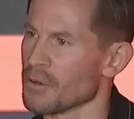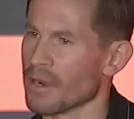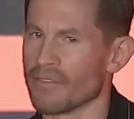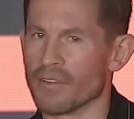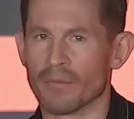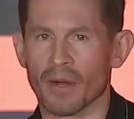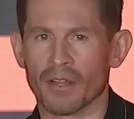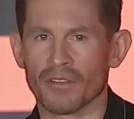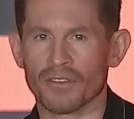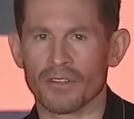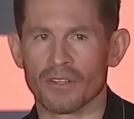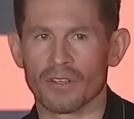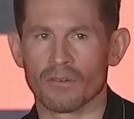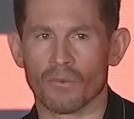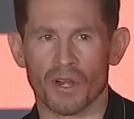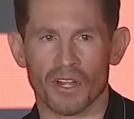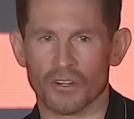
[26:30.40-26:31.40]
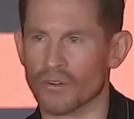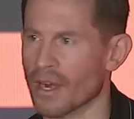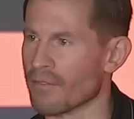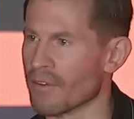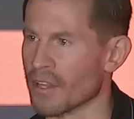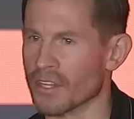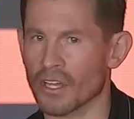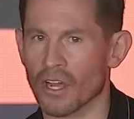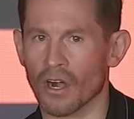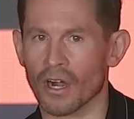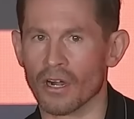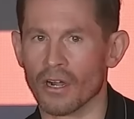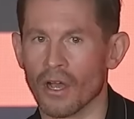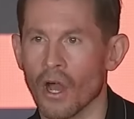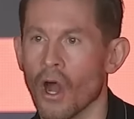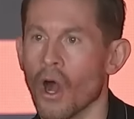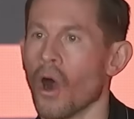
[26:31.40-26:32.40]
you every month while you're driving around the car?
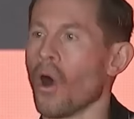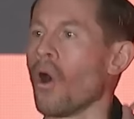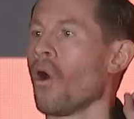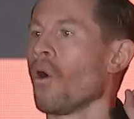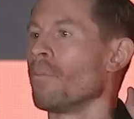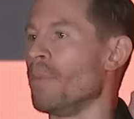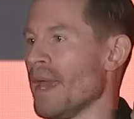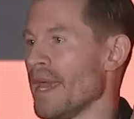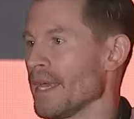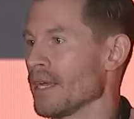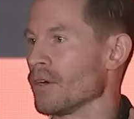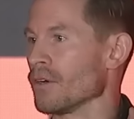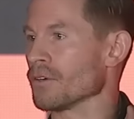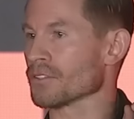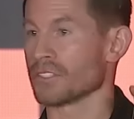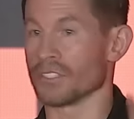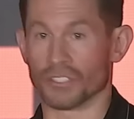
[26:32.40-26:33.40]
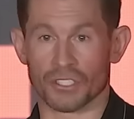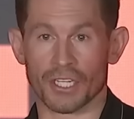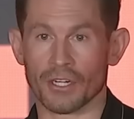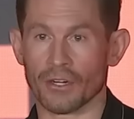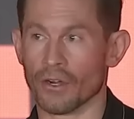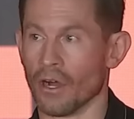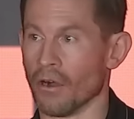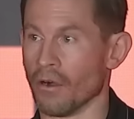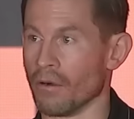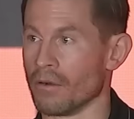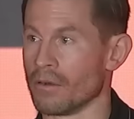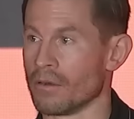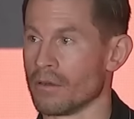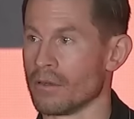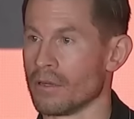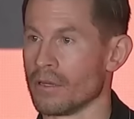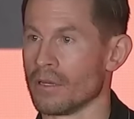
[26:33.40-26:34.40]
Oh, bagels, zero.
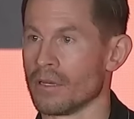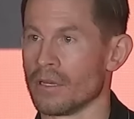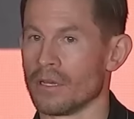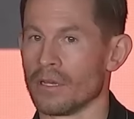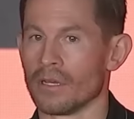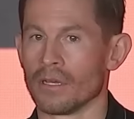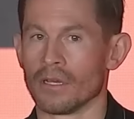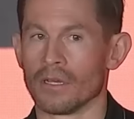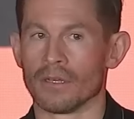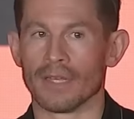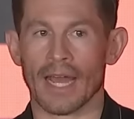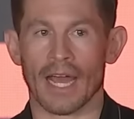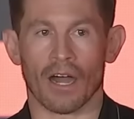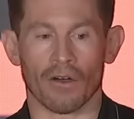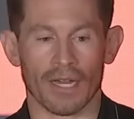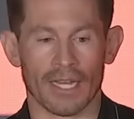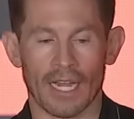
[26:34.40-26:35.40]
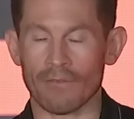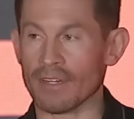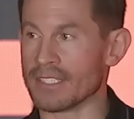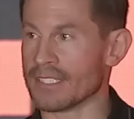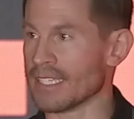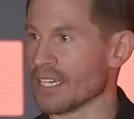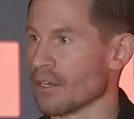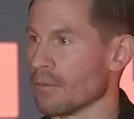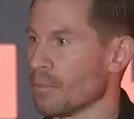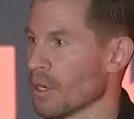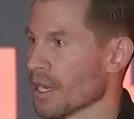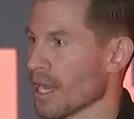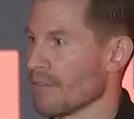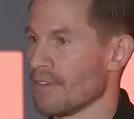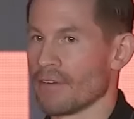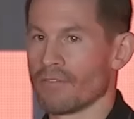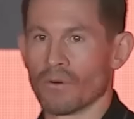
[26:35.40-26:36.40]
Now, in every single book
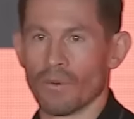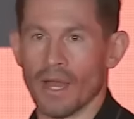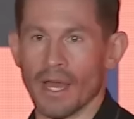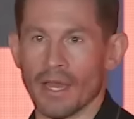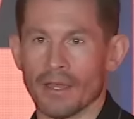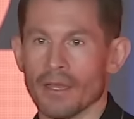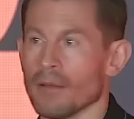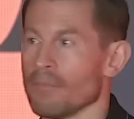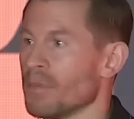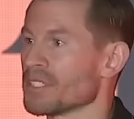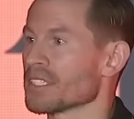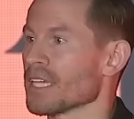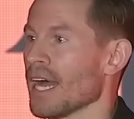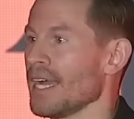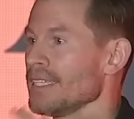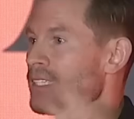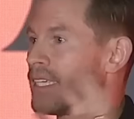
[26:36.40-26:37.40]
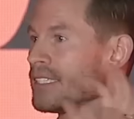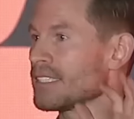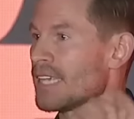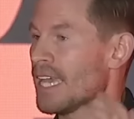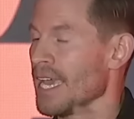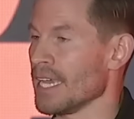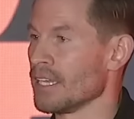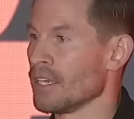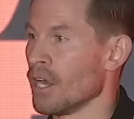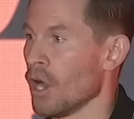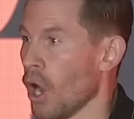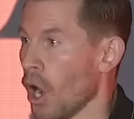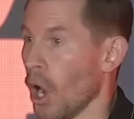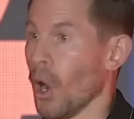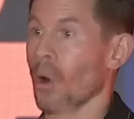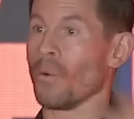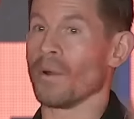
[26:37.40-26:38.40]
I've ever read, besides it saying,
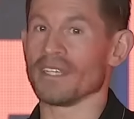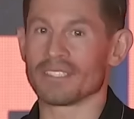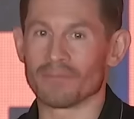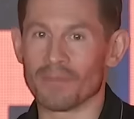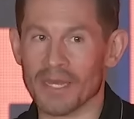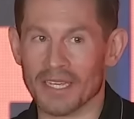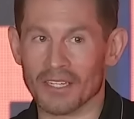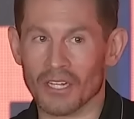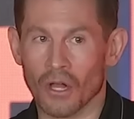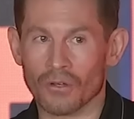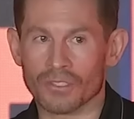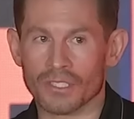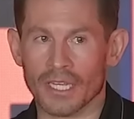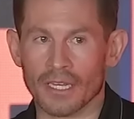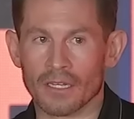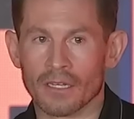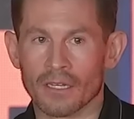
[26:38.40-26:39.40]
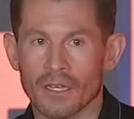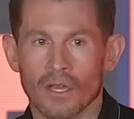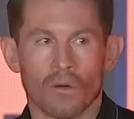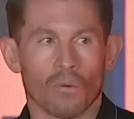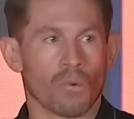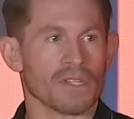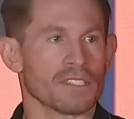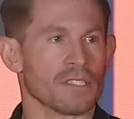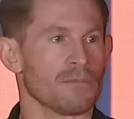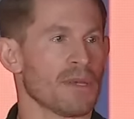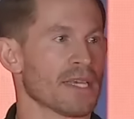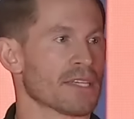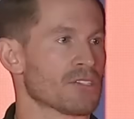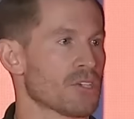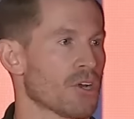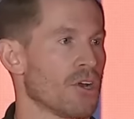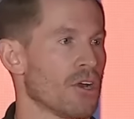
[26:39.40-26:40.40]
always be closing, what's a
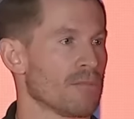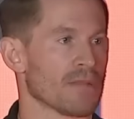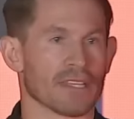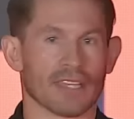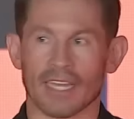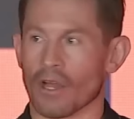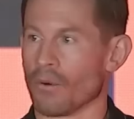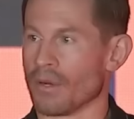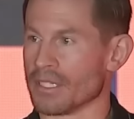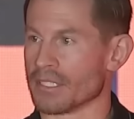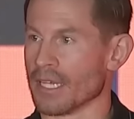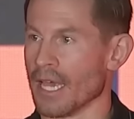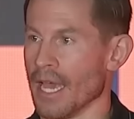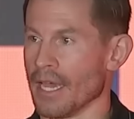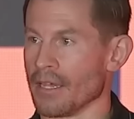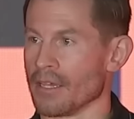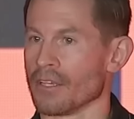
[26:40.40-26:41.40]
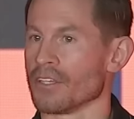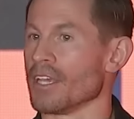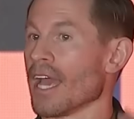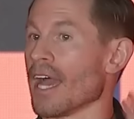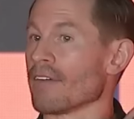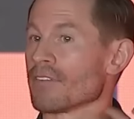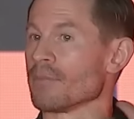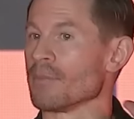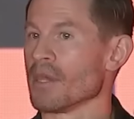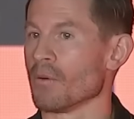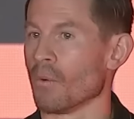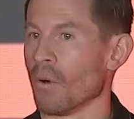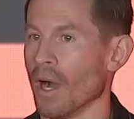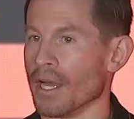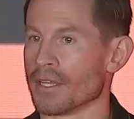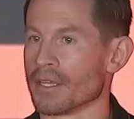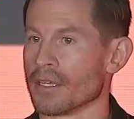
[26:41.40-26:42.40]
big term that they always say? You have to be a
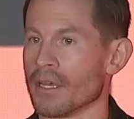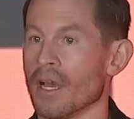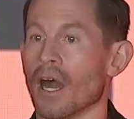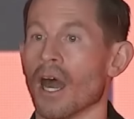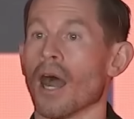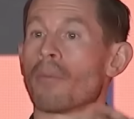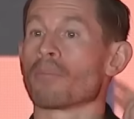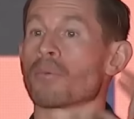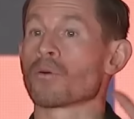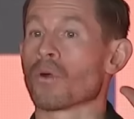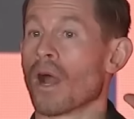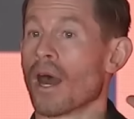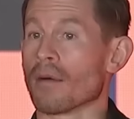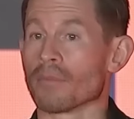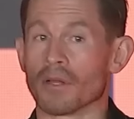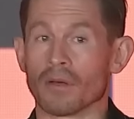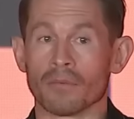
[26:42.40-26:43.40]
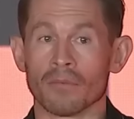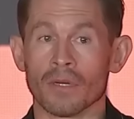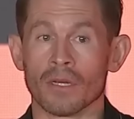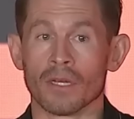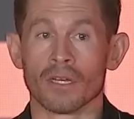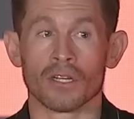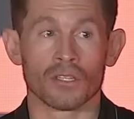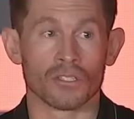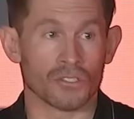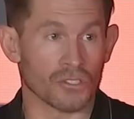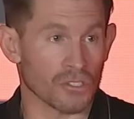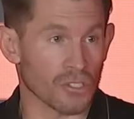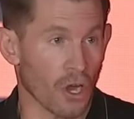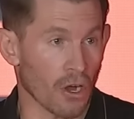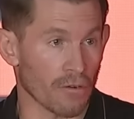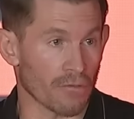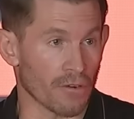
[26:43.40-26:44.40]
what? A problem
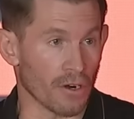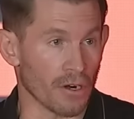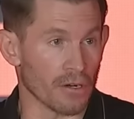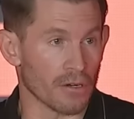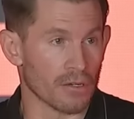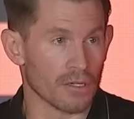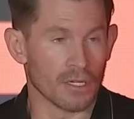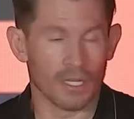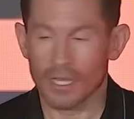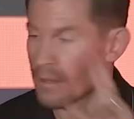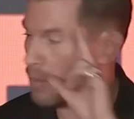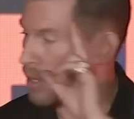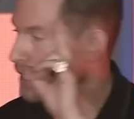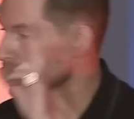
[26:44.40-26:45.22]
solver. But